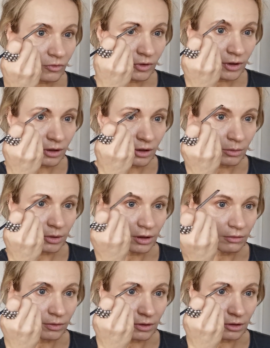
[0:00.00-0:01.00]
Very
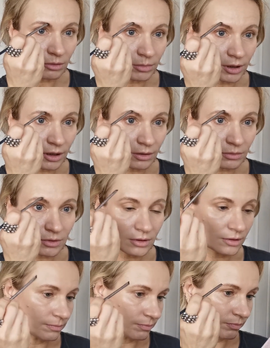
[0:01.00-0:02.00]
quick, fill your brows.